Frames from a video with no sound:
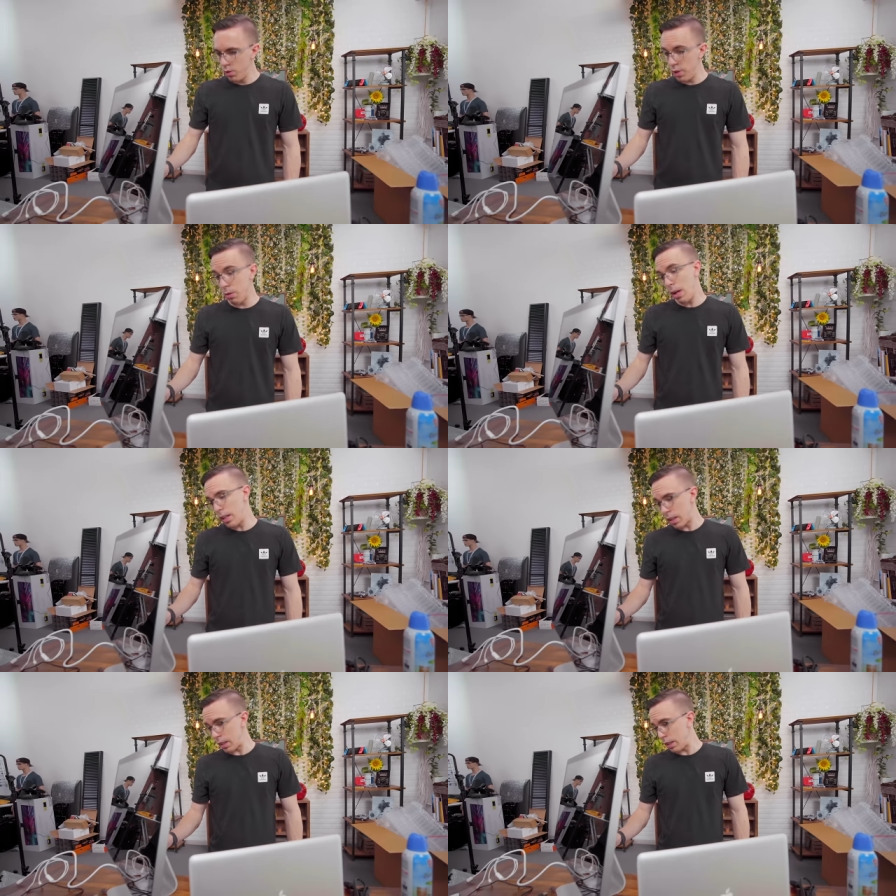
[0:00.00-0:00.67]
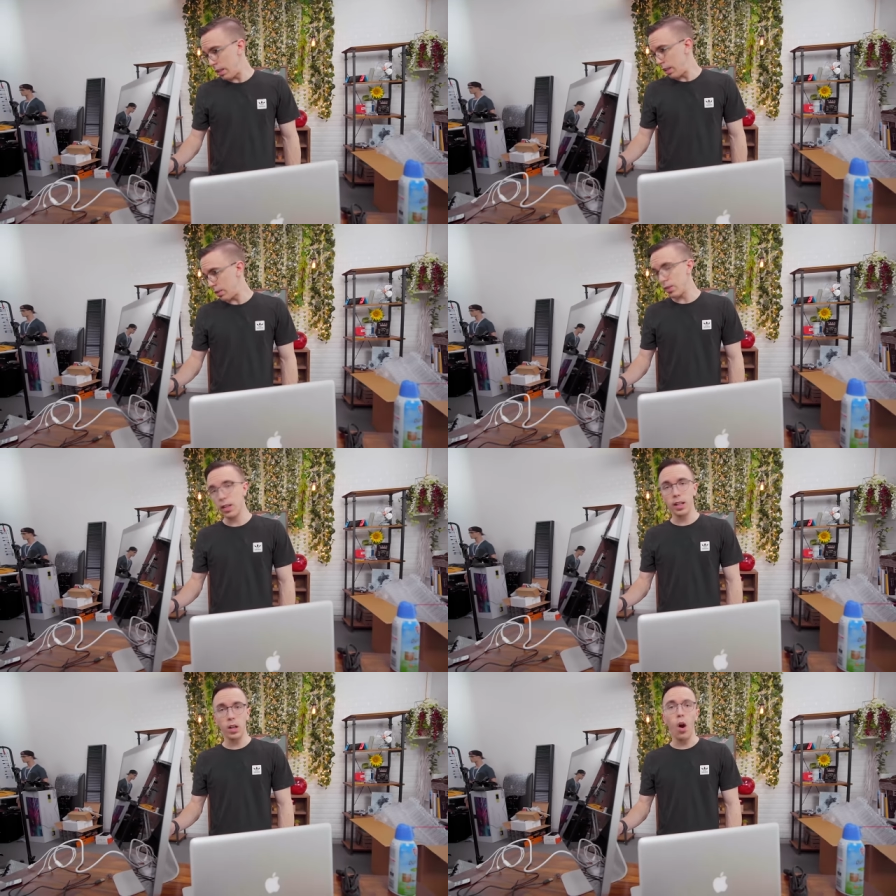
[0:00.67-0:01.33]
theoretically, this
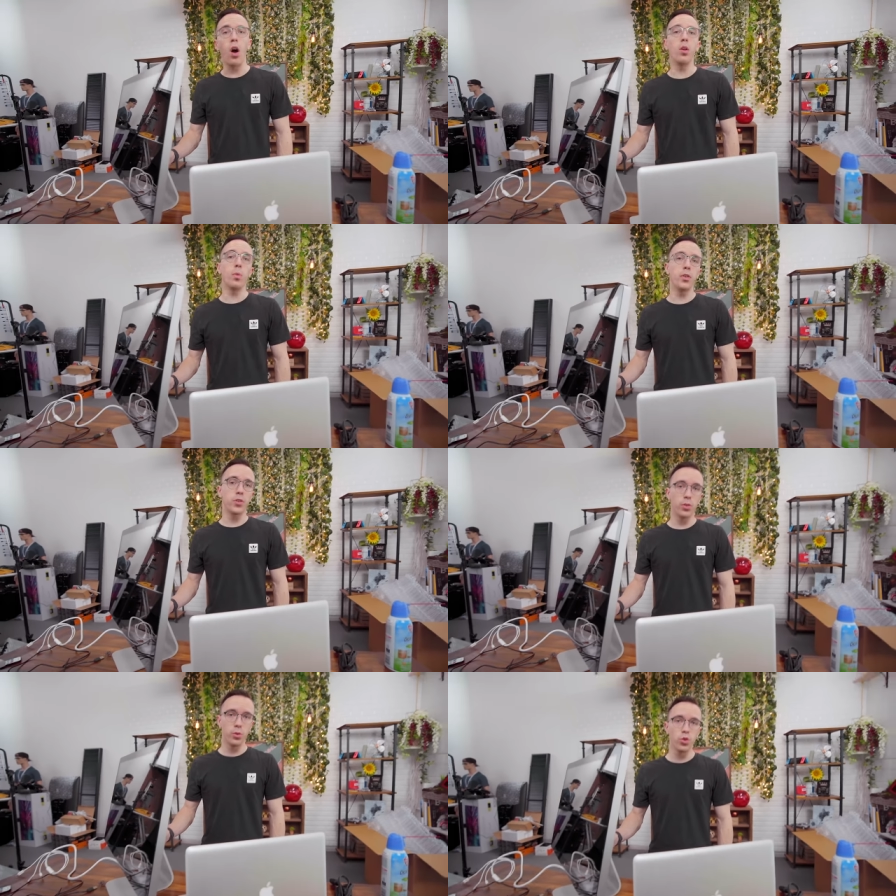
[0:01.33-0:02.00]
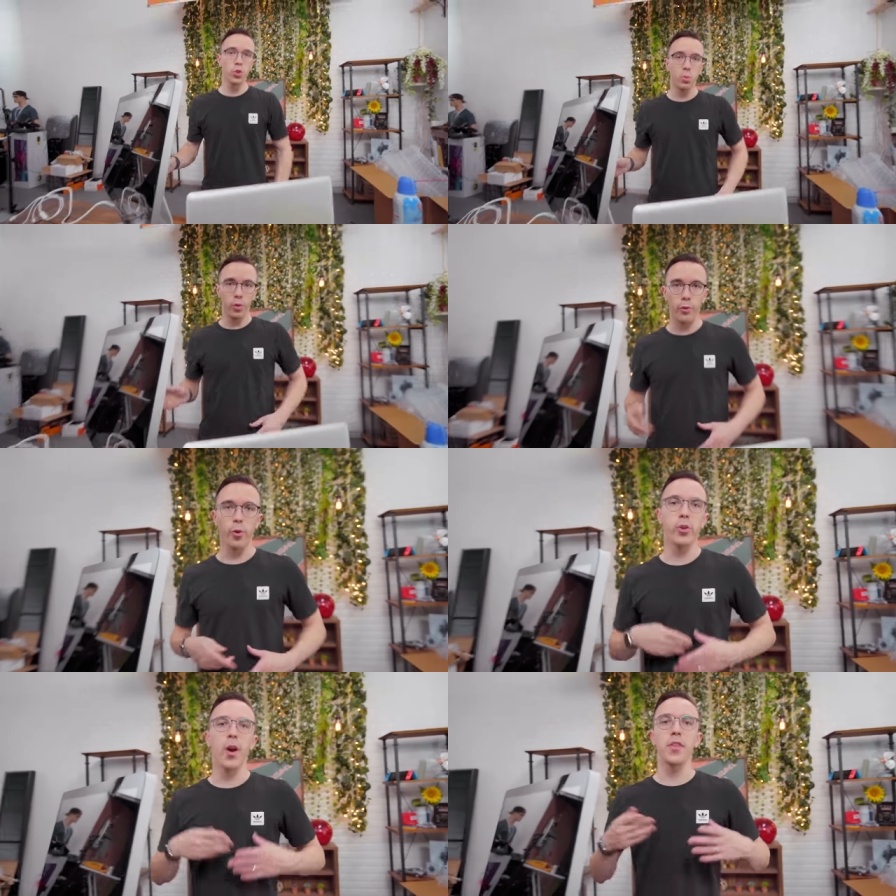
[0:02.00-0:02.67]
is like an all-in-one solution
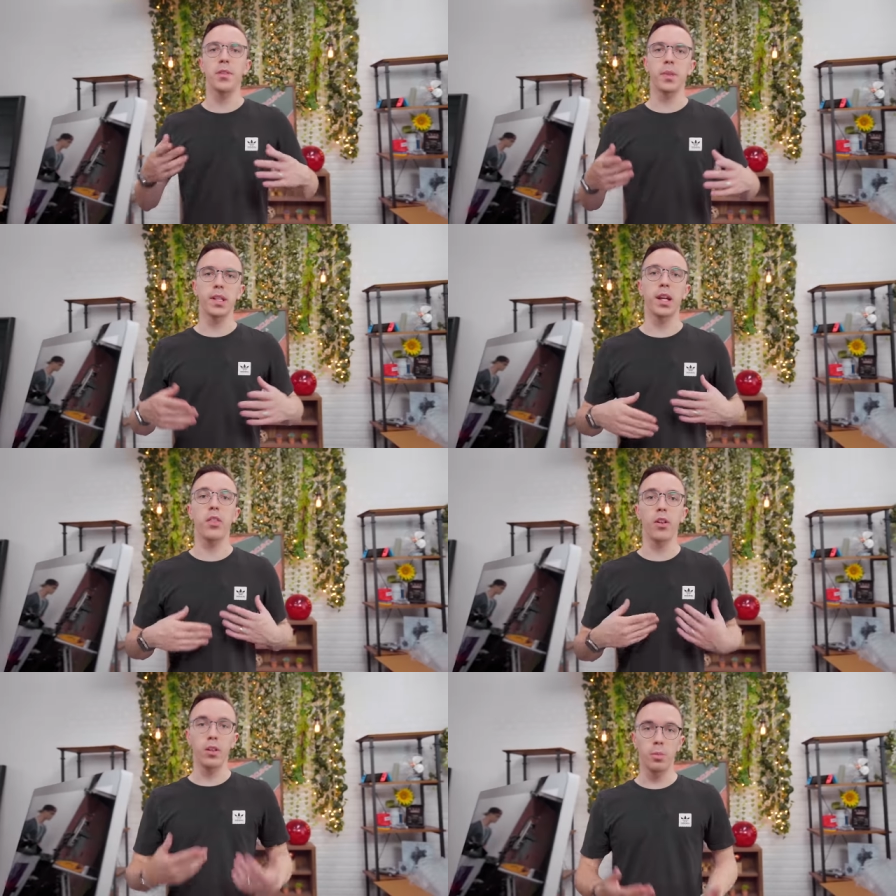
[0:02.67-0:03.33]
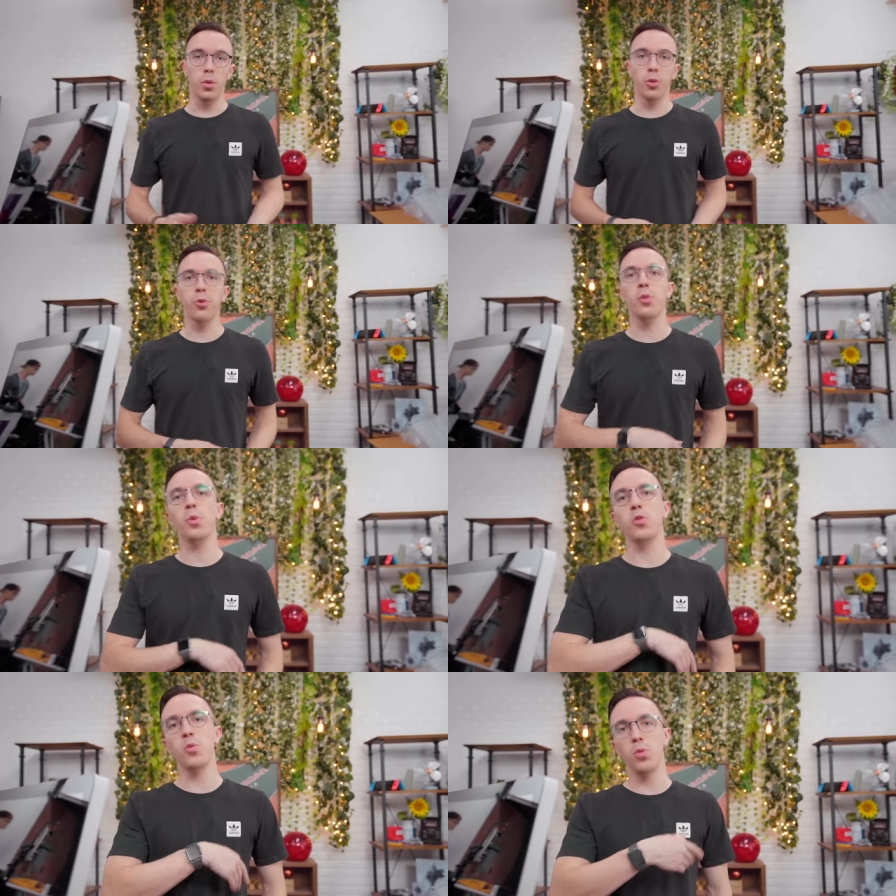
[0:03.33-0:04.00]
before you had something like Thunderbolt
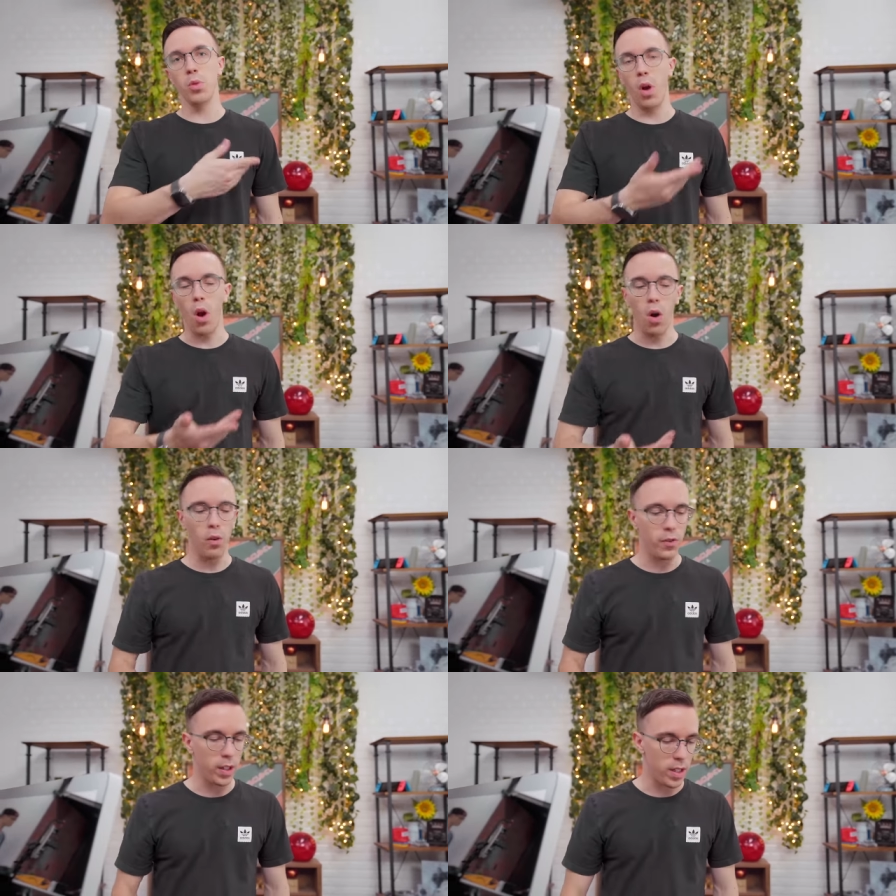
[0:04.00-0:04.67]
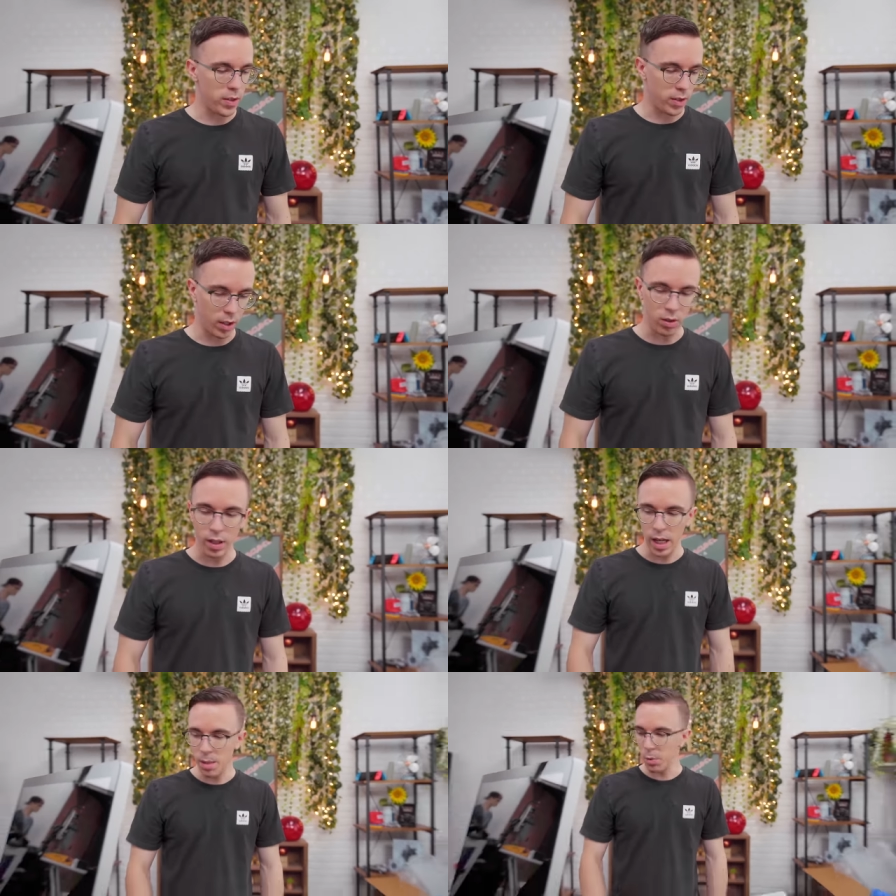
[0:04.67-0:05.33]
3, which would do it all via a
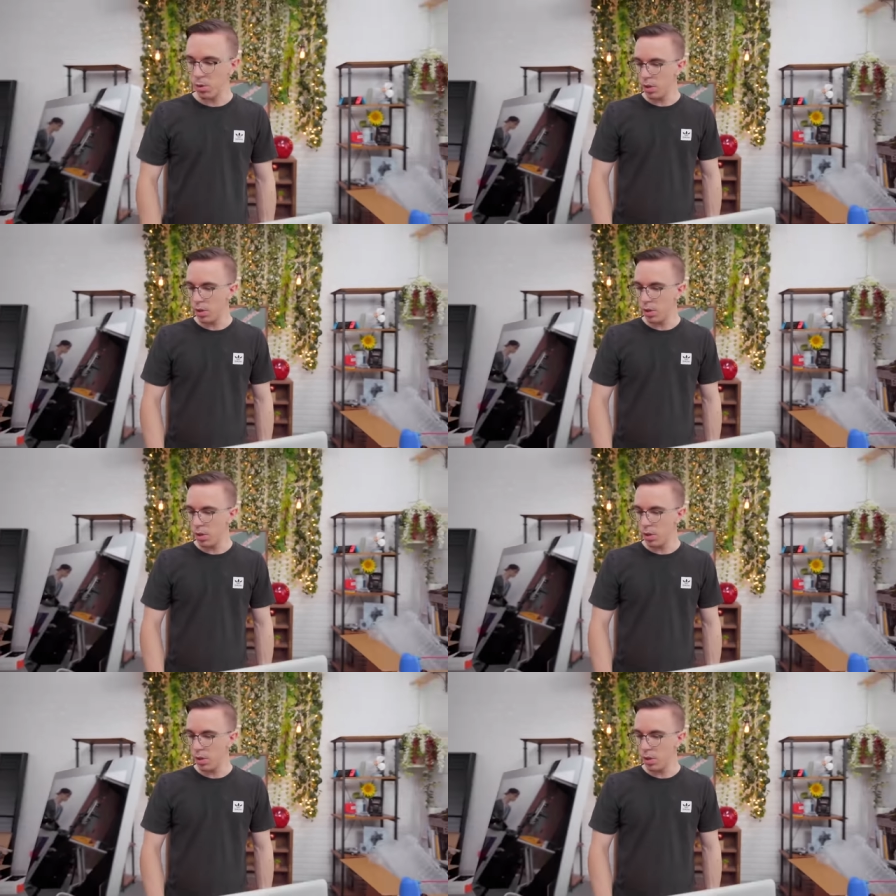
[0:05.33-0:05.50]
single cable.